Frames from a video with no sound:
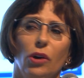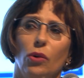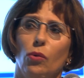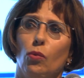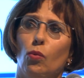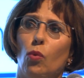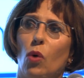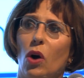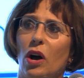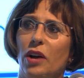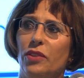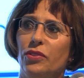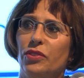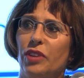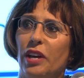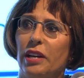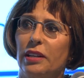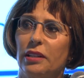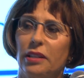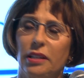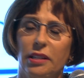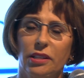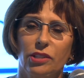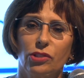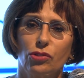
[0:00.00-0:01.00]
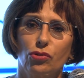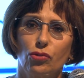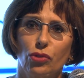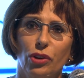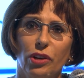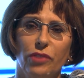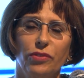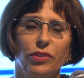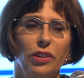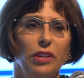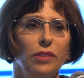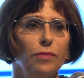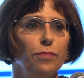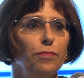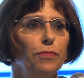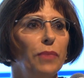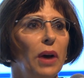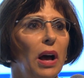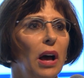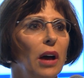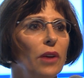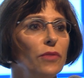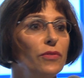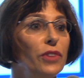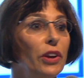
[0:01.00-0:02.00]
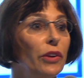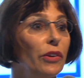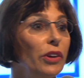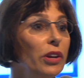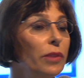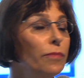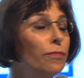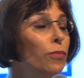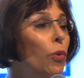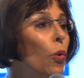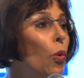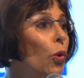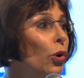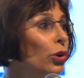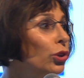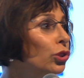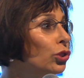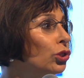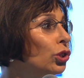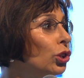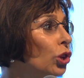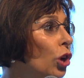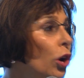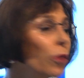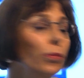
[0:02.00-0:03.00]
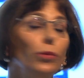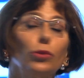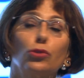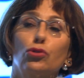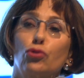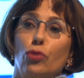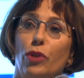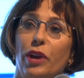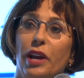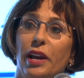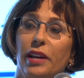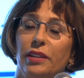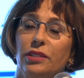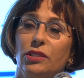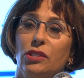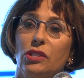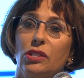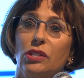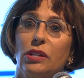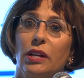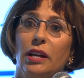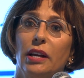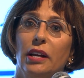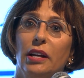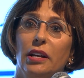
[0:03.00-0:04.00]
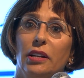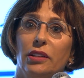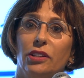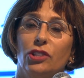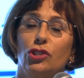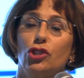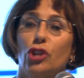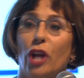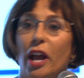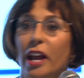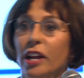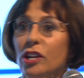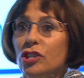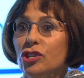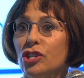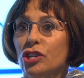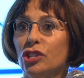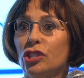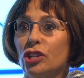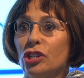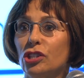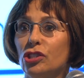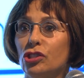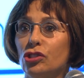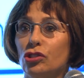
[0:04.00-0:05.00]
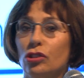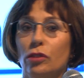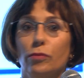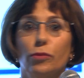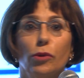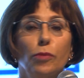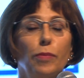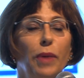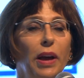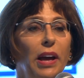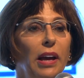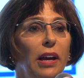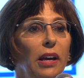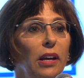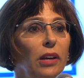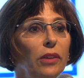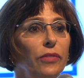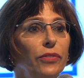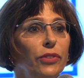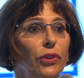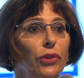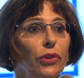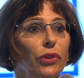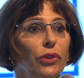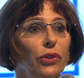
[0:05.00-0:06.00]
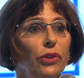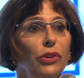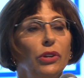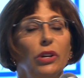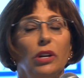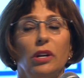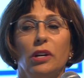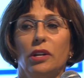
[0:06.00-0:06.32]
one that is driven by very important global trends: the change in consumer behavior,